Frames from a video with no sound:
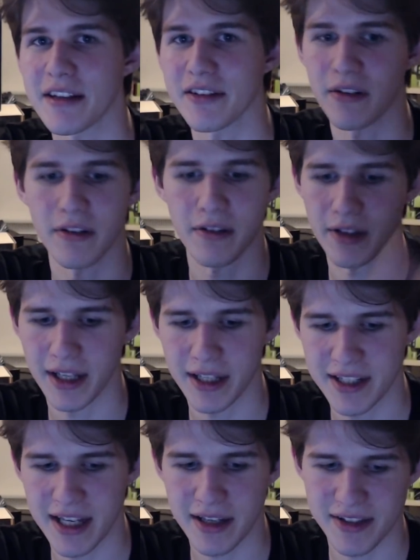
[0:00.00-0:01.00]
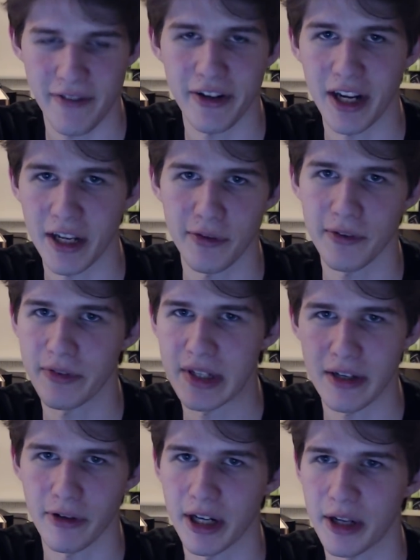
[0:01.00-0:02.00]
So you can like take a 7950
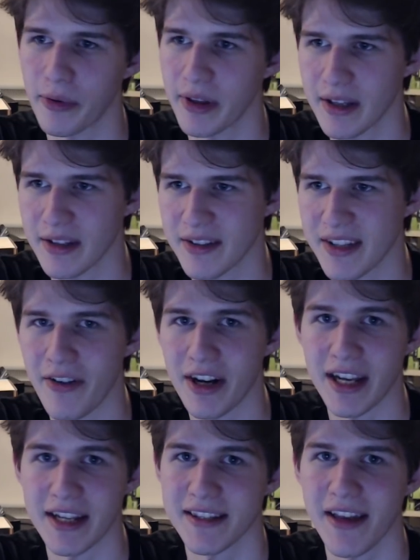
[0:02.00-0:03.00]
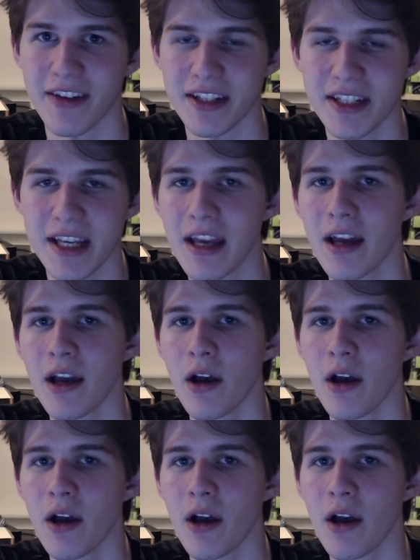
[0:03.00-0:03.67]
and run it with a 7970,